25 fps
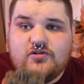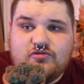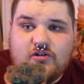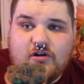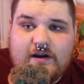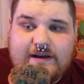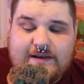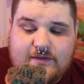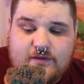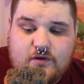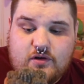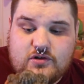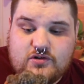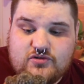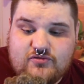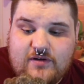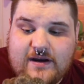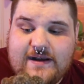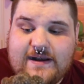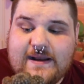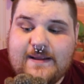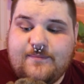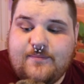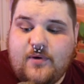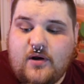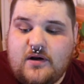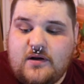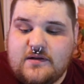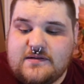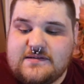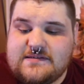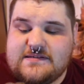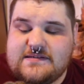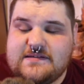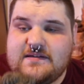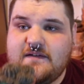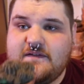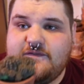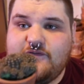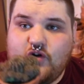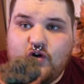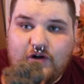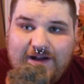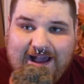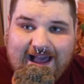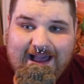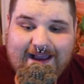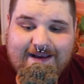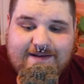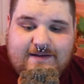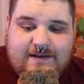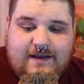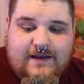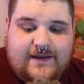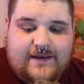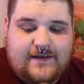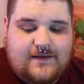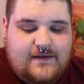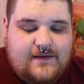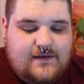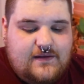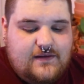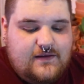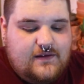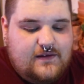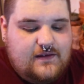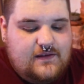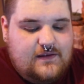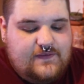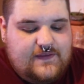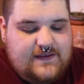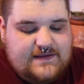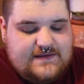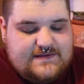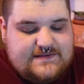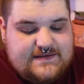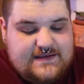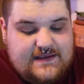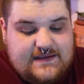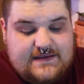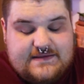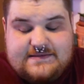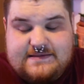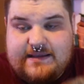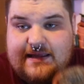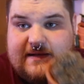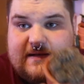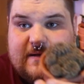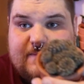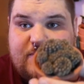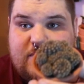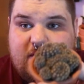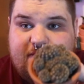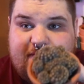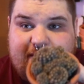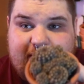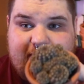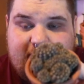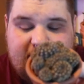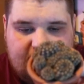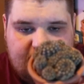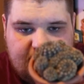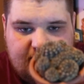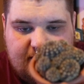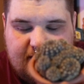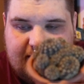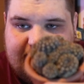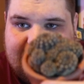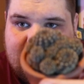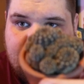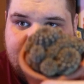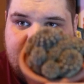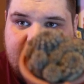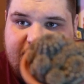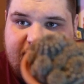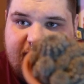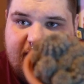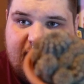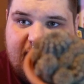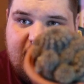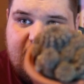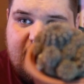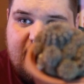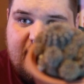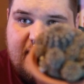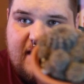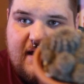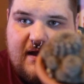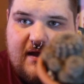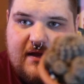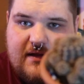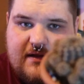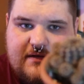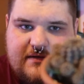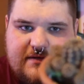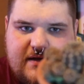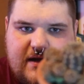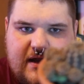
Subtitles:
pots for cacti. This is a Labivia nigristina,